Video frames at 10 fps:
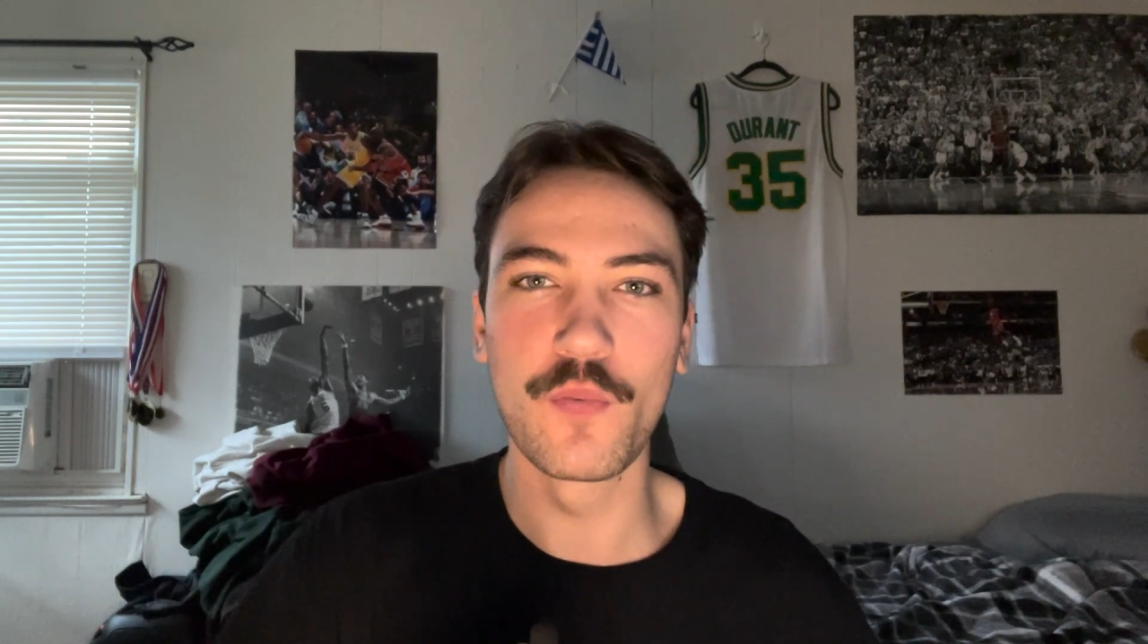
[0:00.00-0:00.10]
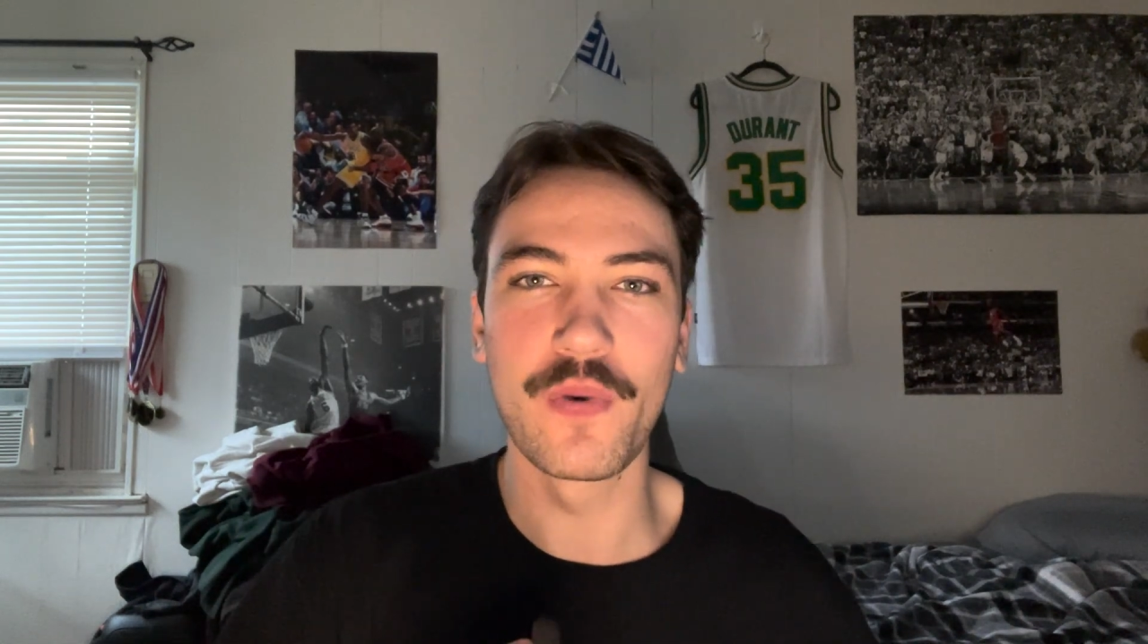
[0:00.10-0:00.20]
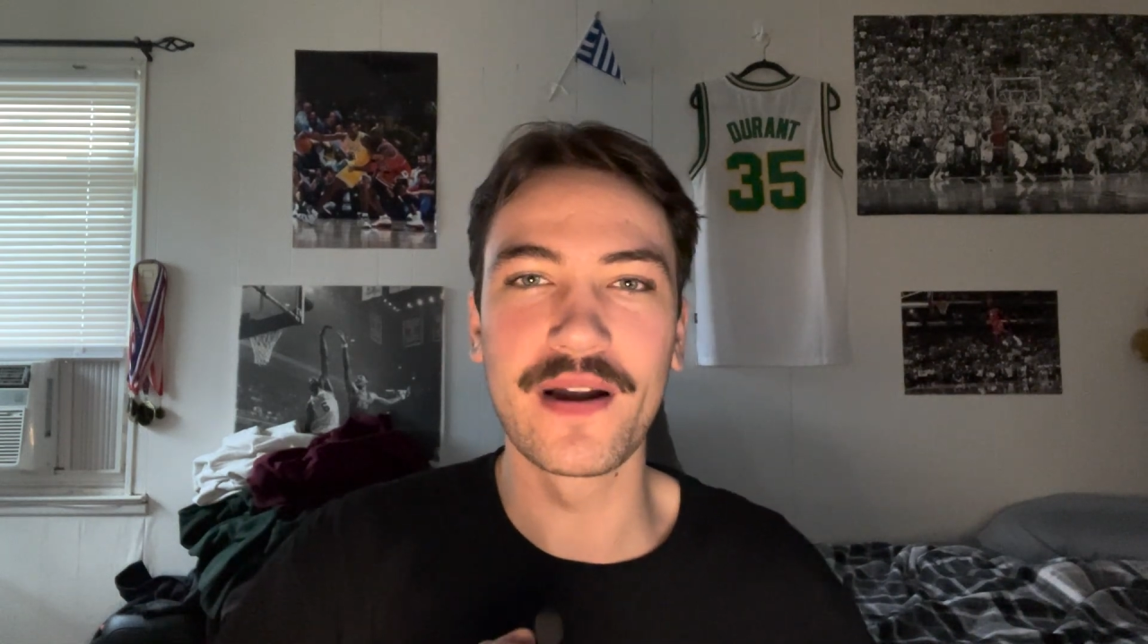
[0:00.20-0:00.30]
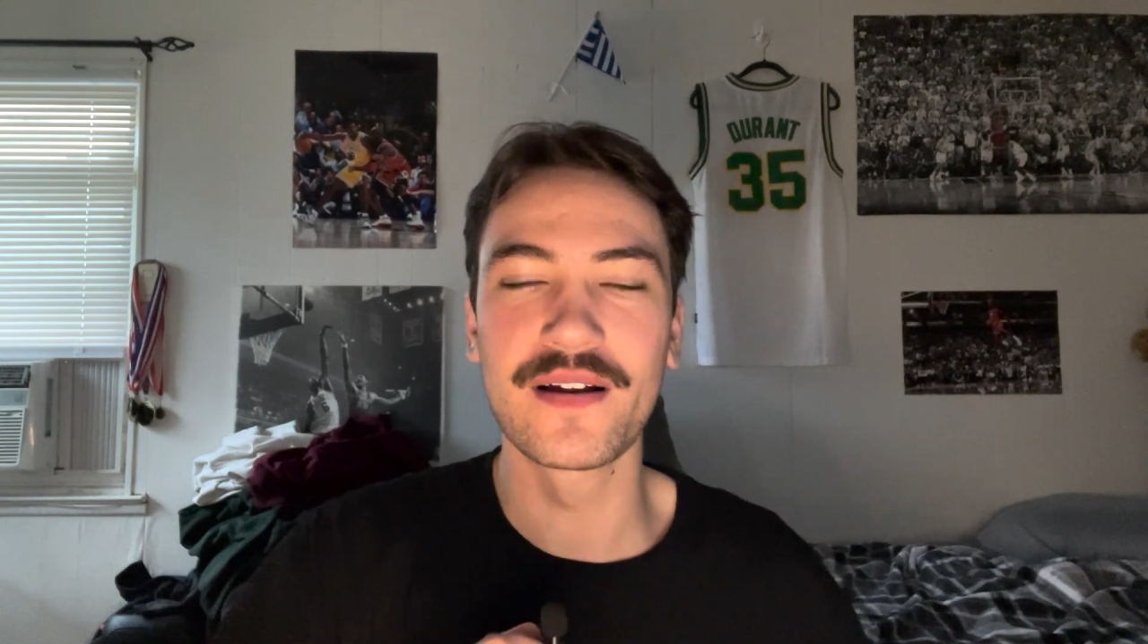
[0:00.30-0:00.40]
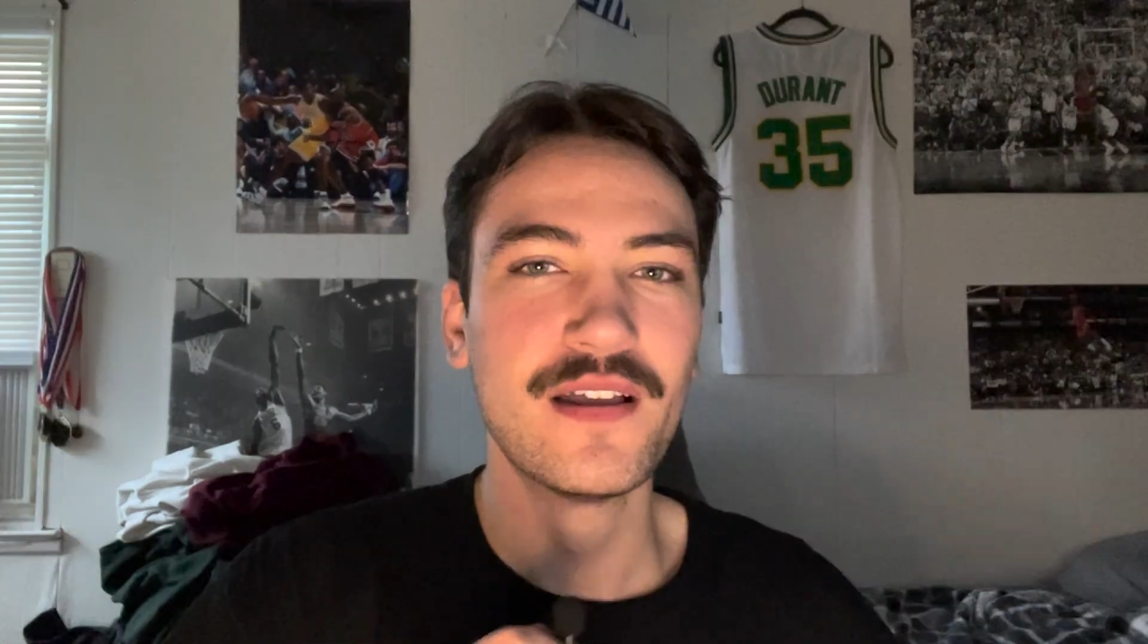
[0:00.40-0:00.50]

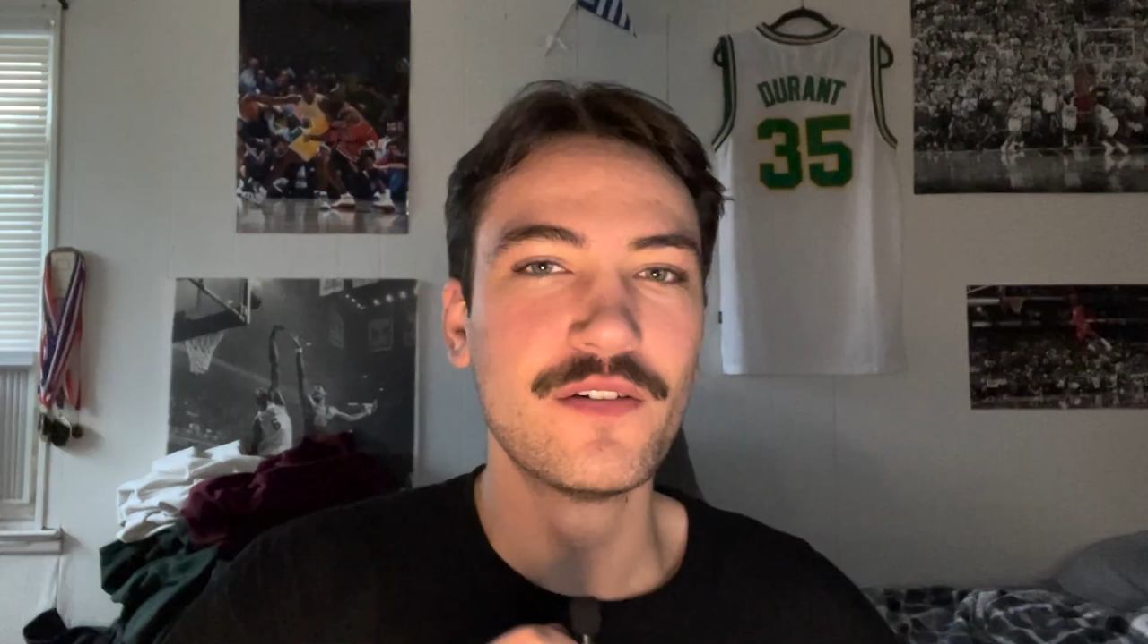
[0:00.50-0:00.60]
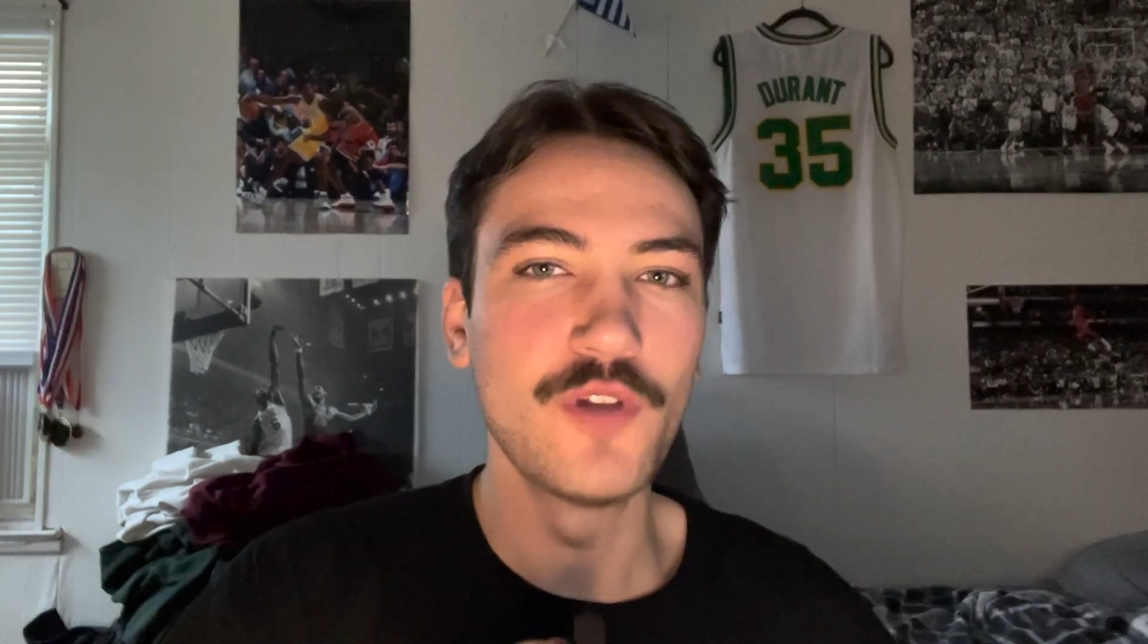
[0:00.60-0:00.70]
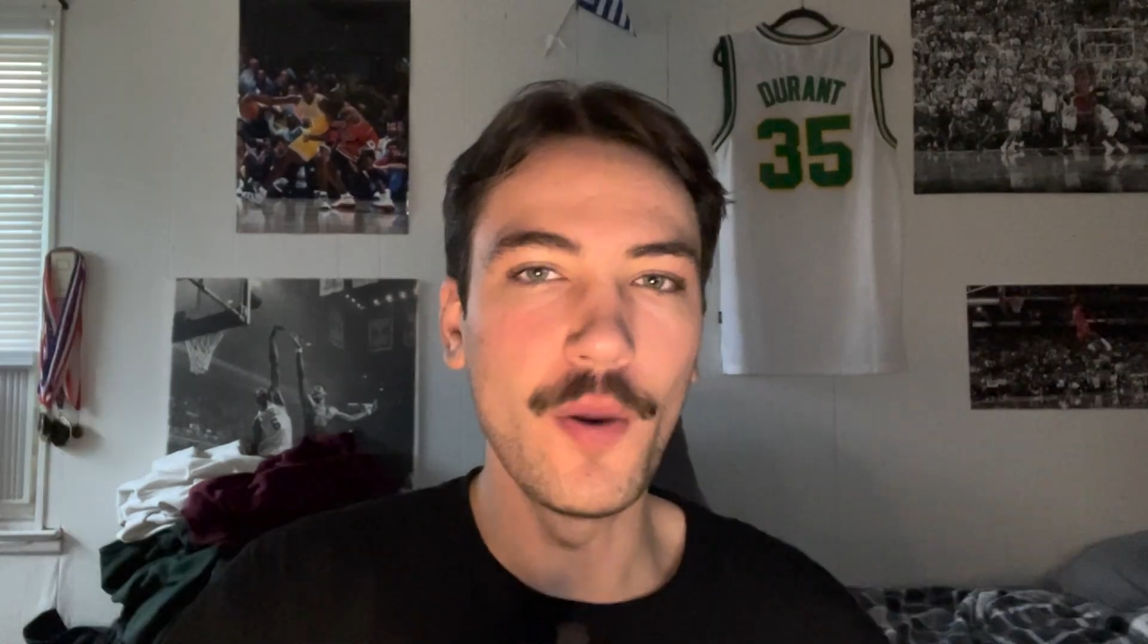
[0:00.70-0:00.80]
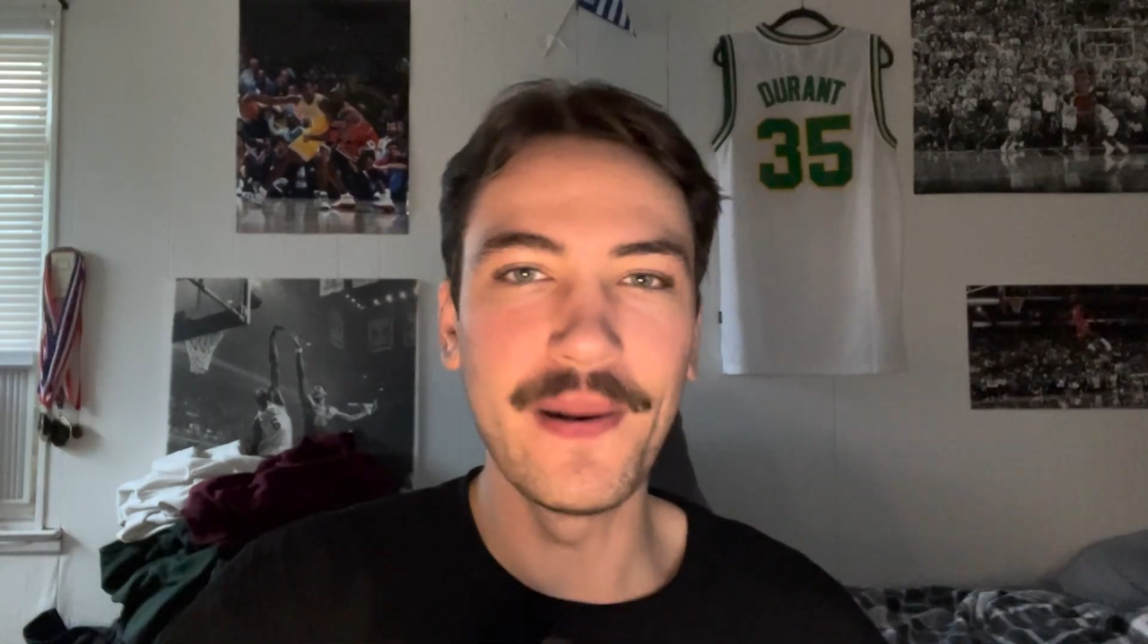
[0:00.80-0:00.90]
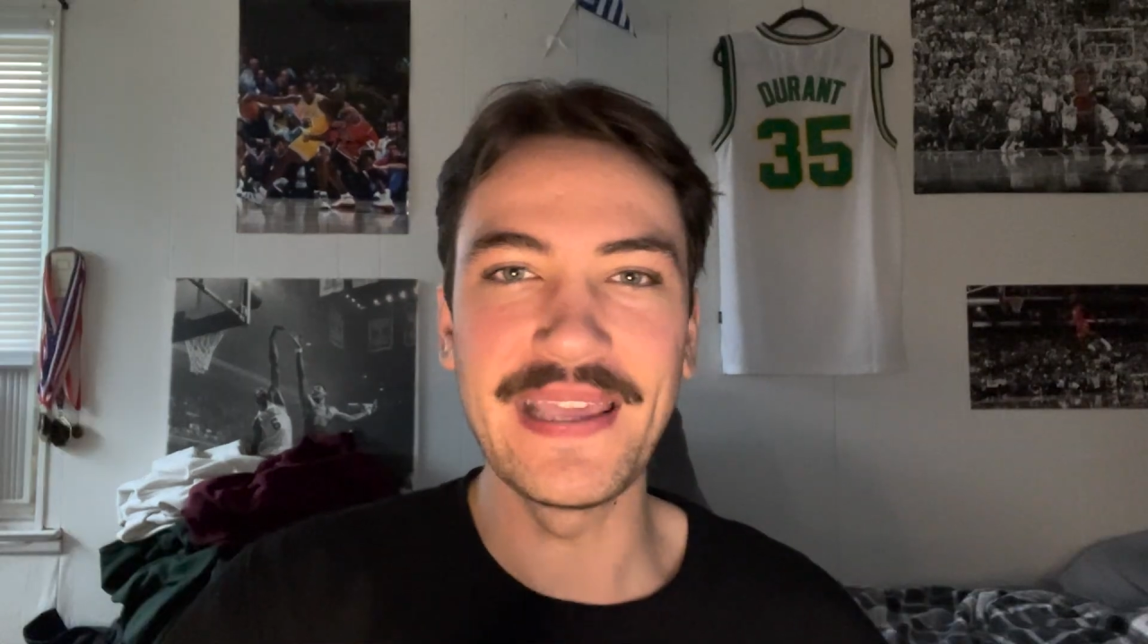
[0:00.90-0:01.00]
where
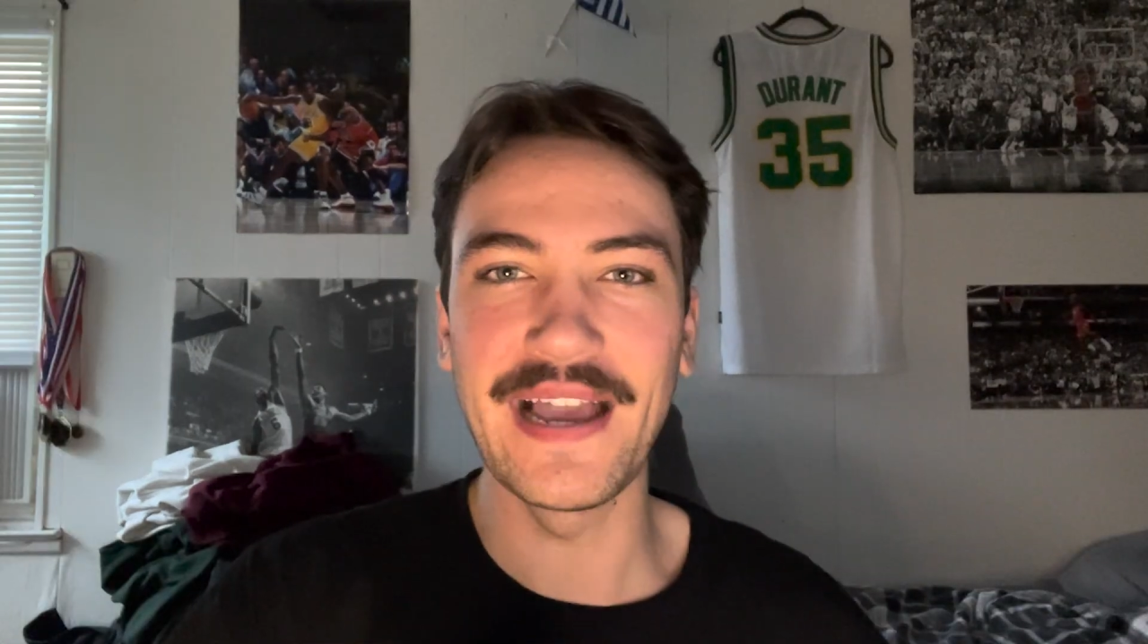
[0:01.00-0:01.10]
nobody